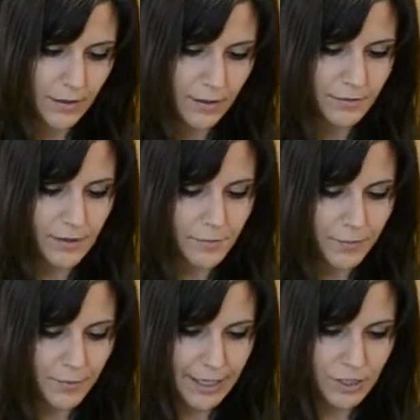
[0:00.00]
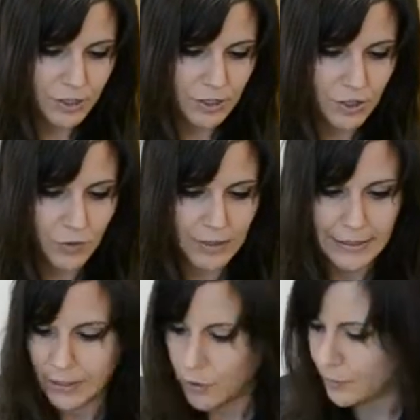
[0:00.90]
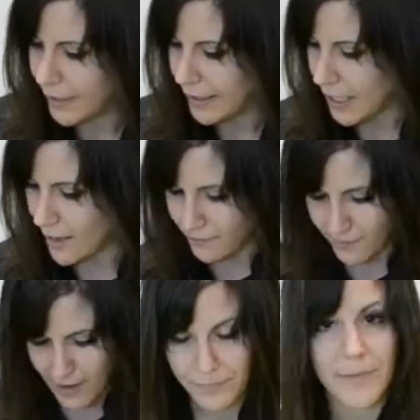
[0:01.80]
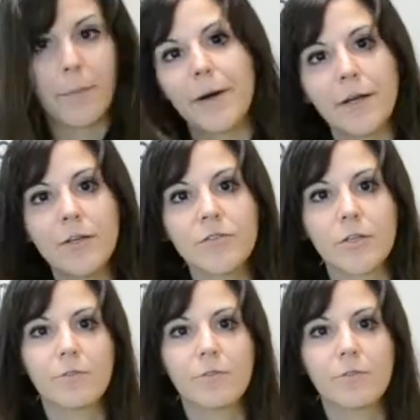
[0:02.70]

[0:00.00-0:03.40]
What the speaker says: Some people actually do a little bit of nut butter, so your